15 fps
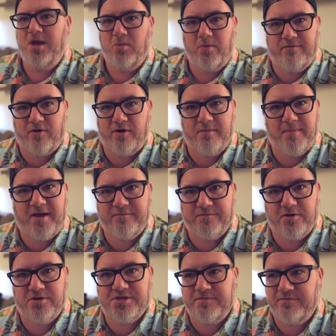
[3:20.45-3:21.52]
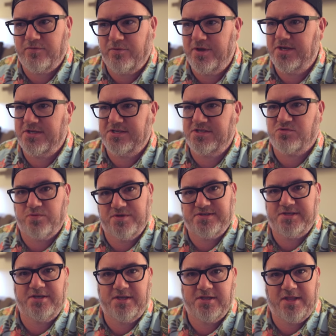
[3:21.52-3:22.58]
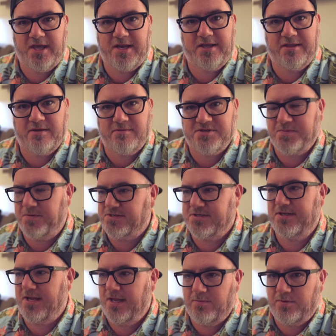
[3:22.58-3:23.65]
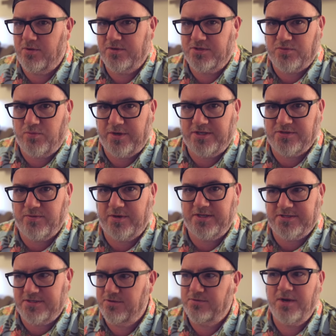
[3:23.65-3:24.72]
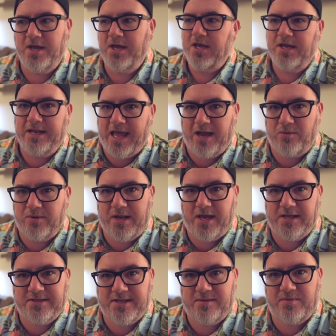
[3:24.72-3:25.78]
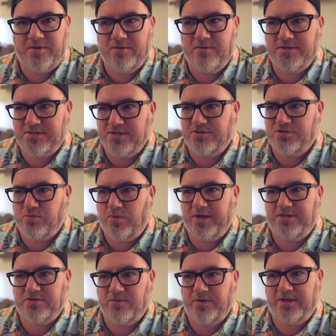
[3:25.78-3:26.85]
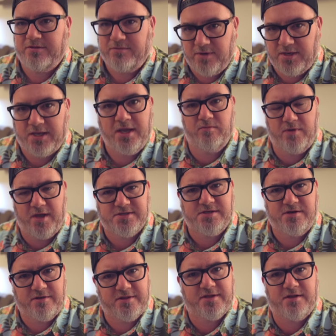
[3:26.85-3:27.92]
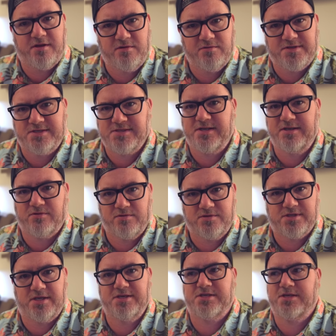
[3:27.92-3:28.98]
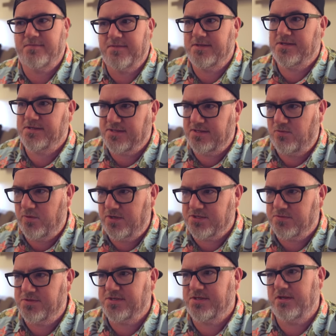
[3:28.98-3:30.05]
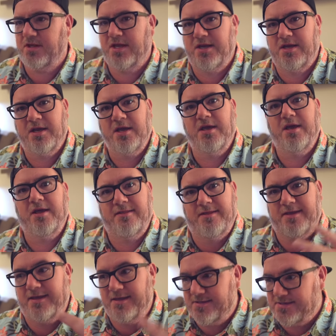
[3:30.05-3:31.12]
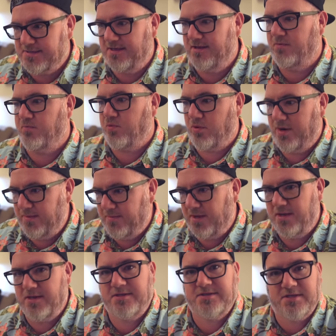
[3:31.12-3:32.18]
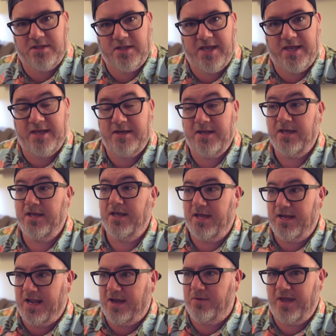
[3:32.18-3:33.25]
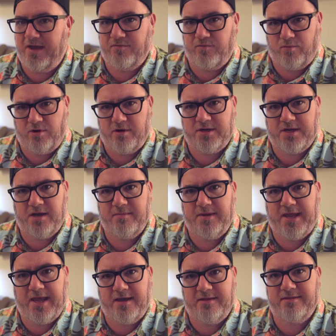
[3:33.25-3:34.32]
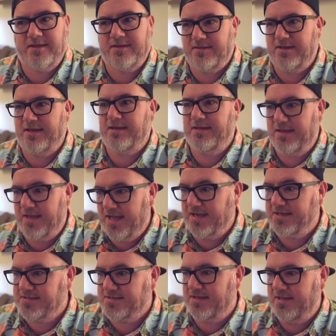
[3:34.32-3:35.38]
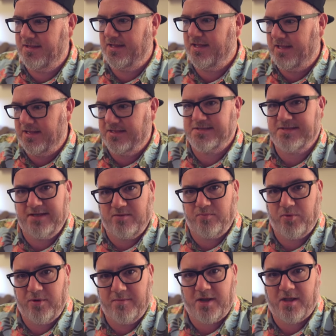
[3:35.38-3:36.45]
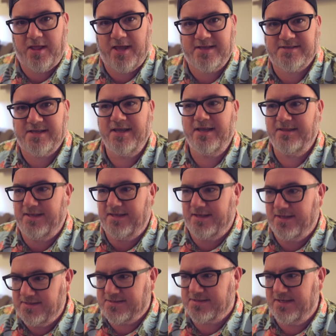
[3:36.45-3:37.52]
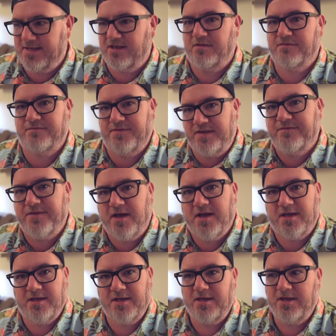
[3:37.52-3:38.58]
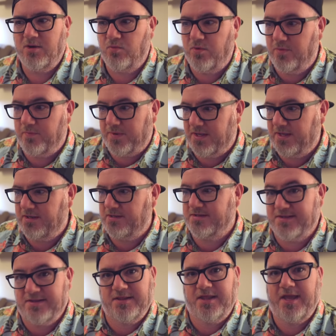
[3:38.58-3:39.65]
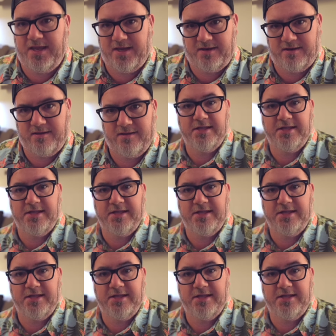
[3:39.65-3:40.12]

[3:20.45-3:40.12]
We've heard about Virgin Voyage's Resilient Lady that was supposed to debut in 2022, now will not debut until 2023. We also know that the new Disney cruise line ship, the Disney Wish, was delayed, the NCL Prima delayed, and now we have word coming out that the next in the NCL Prima class, the NCL Viva, will be delayed.